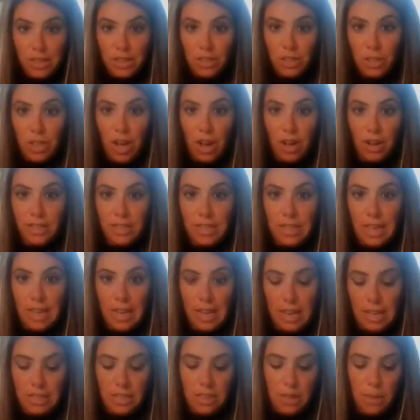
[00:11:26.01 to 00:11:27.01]
Look,
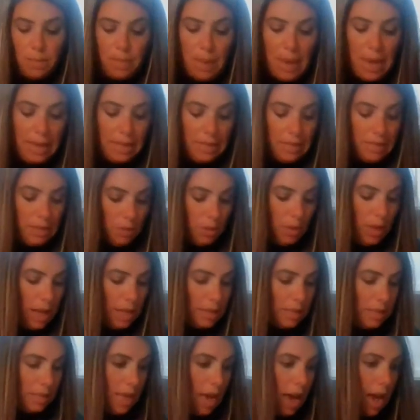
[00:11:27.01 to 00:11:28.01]
see, it's the base, so
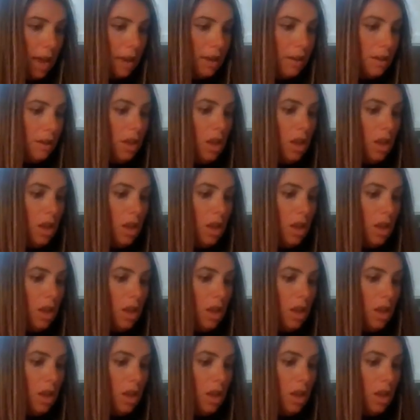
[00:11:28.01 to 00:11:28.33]
that's that.